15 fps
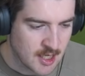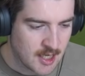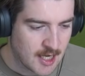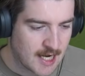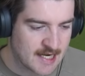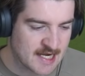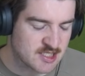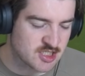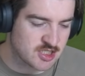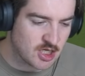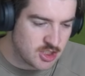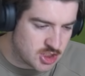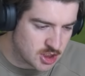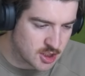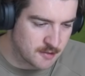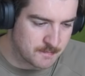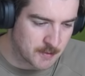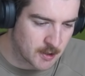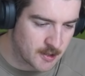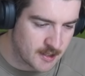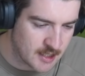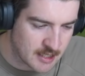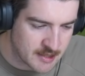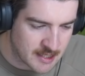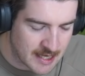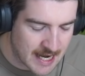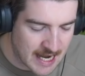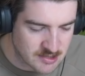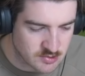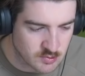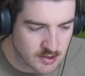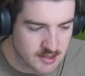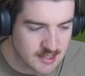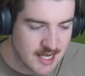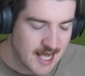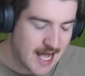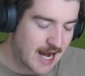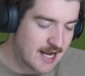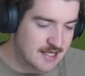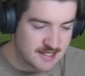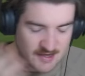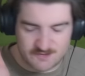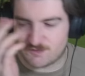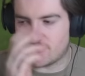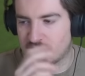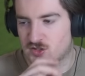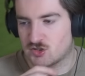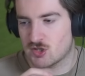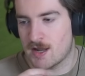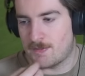I got such a good birdie on the last one, and I gifted straight